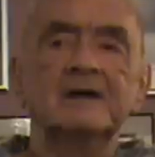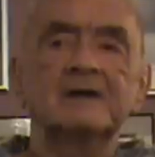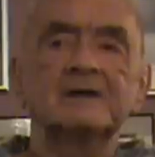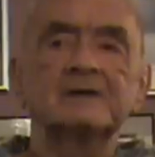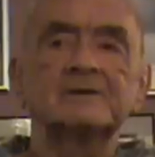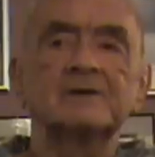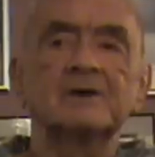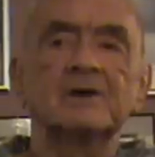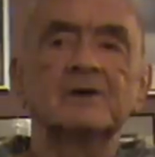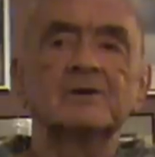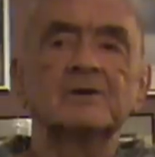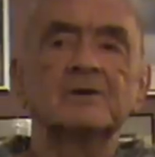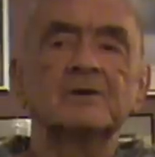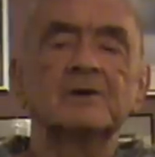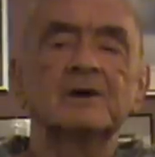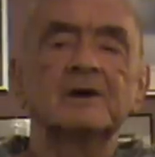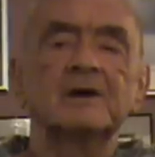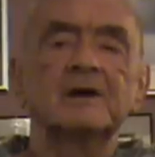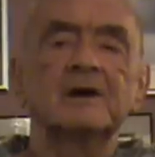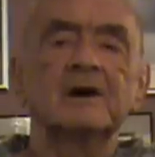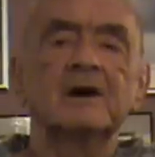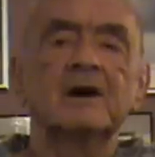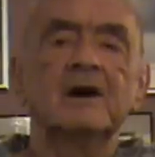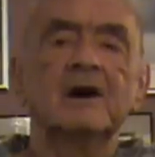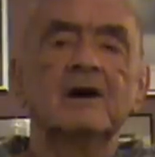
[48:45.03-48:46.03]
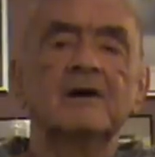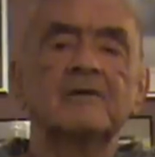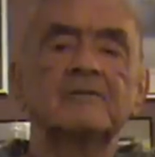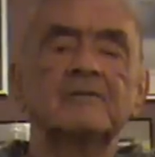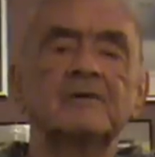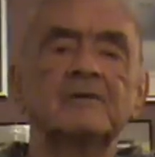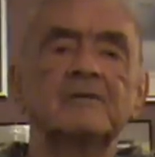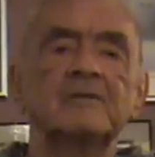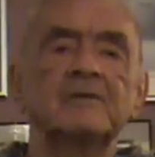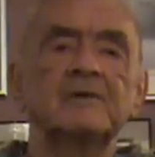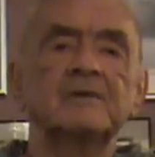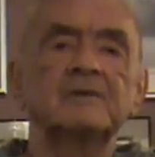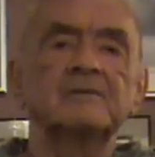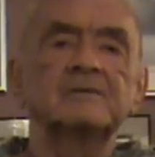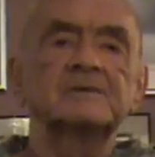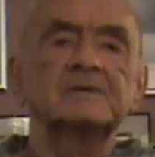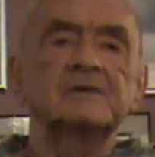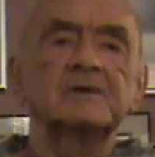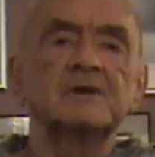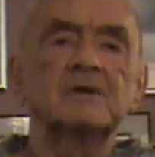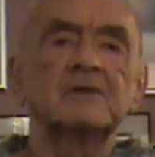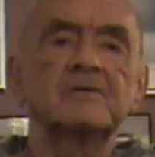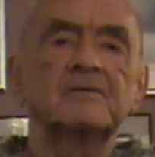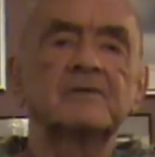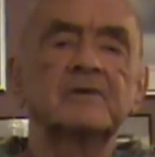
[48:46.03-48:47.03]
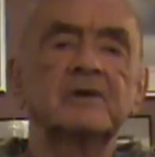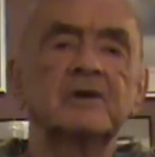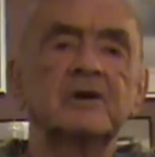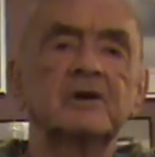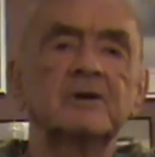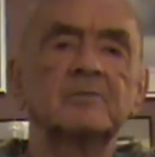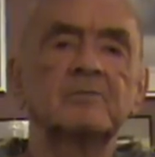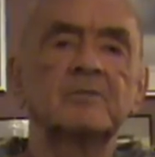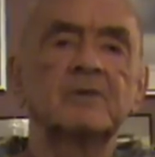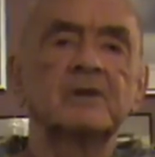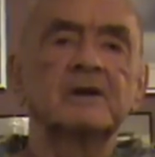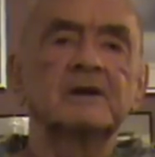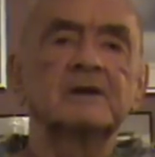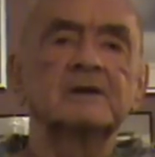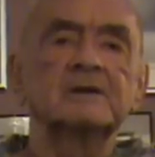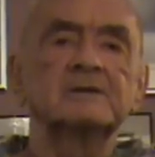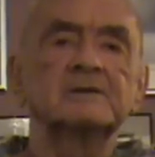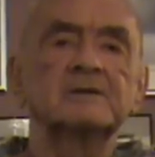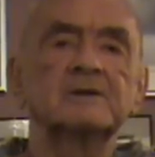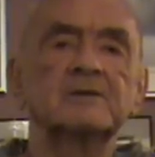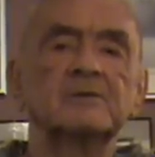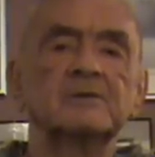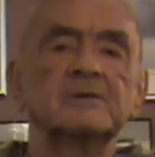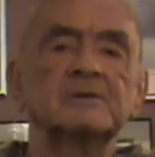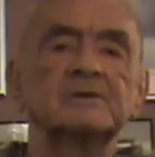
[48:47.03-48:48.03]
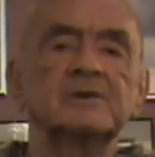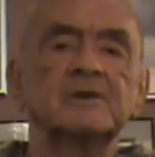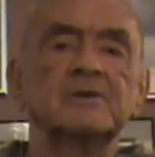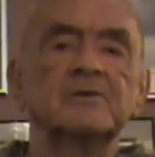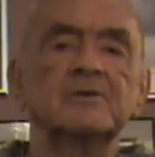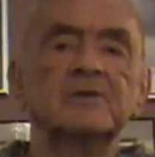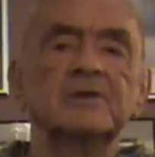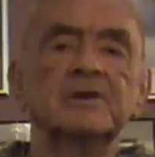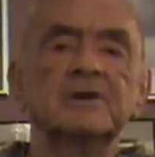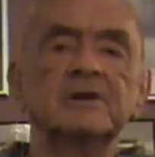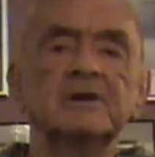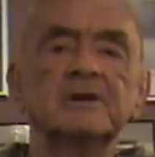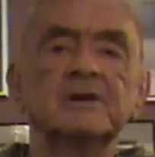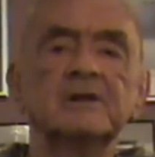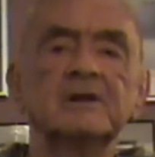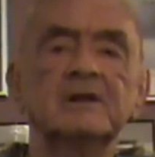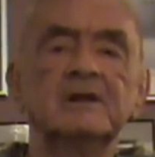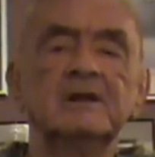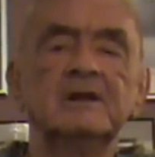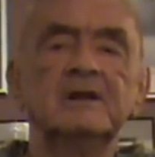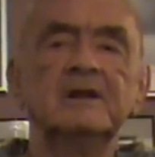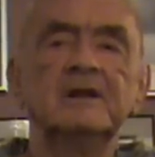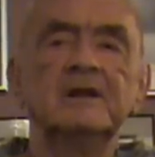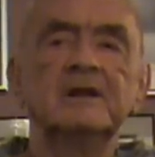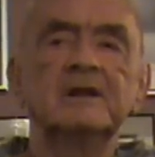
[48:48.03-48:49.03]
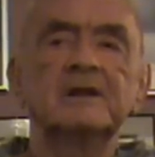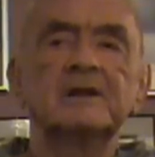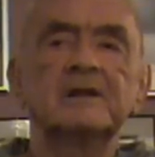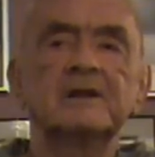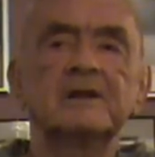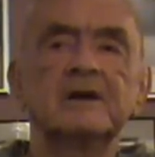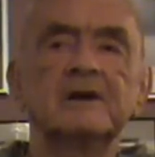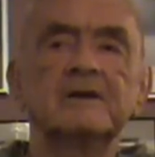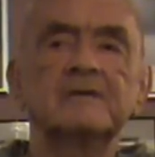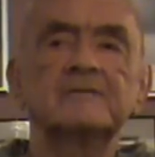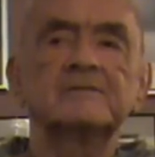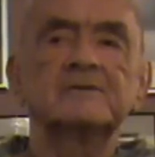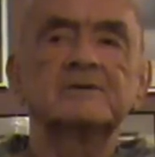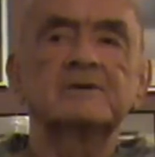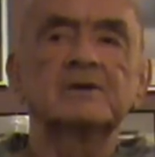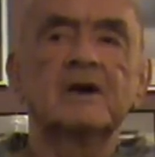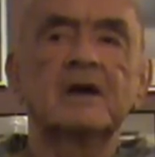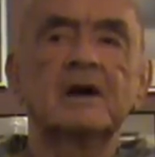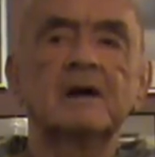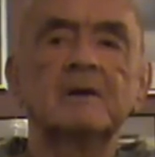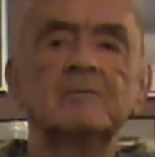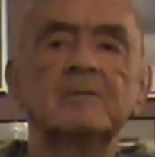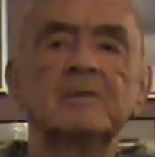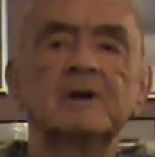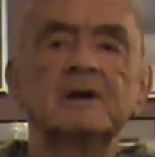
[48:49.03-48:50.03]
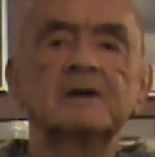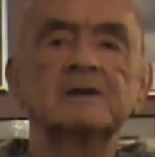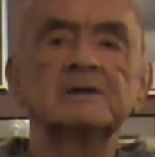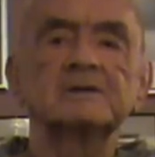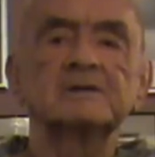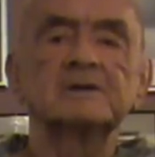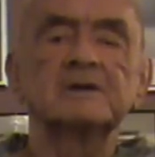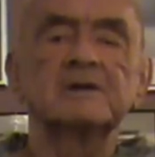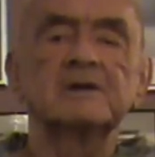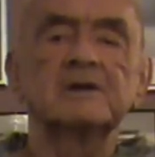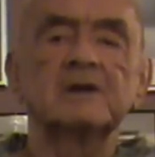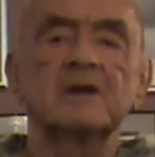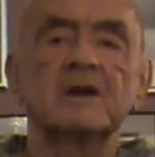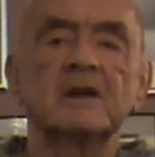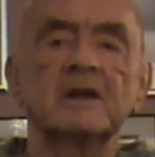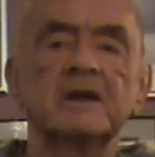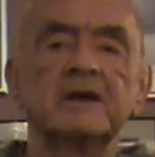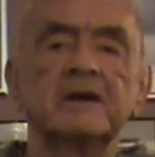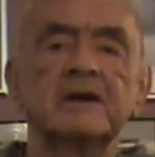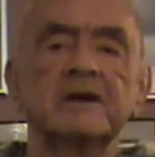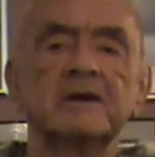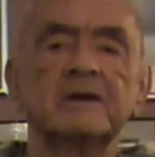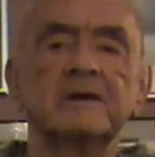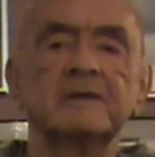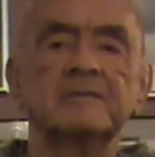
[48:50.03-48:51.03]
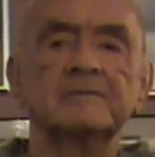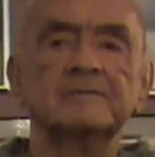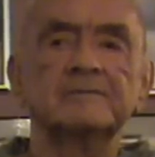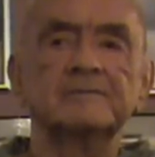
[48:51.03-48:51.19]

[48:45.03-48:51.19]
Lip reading: So off of the silver airplanes, it was a real tough job because of the glare.